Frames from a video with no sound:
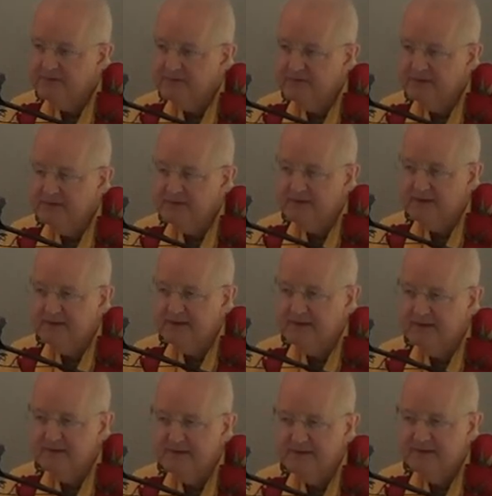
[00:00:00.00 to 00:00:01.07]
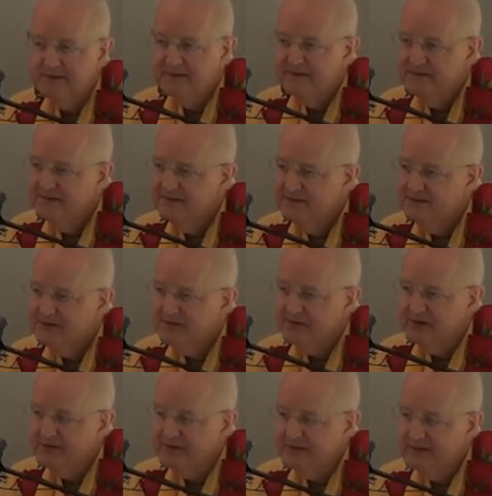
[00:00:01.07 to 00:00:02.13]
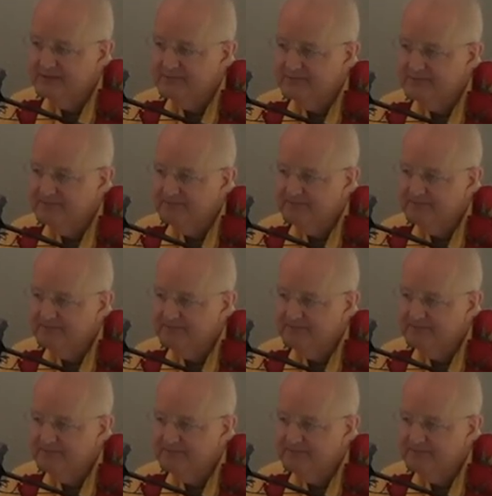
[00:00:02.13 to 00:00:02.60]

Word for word: at risk and then saw the limb.